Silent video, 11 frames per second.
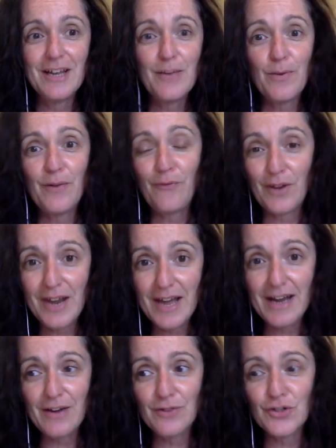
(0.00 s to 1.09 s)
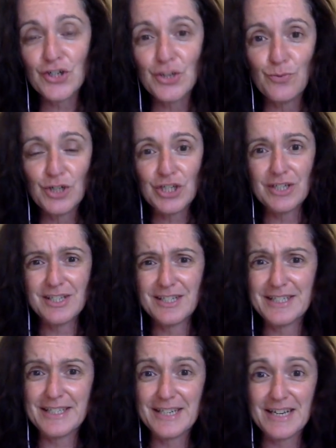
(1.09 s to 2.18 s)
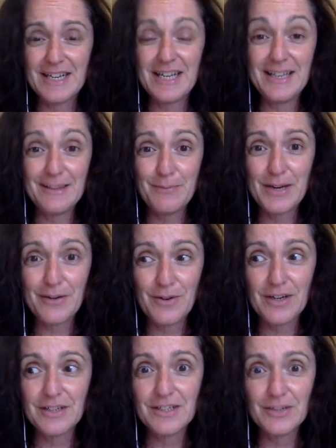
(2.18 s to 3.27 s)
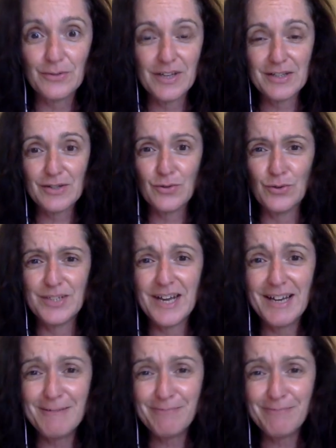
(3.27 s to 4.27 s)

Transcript: But for now, she wishes to stay in the background until that's all done.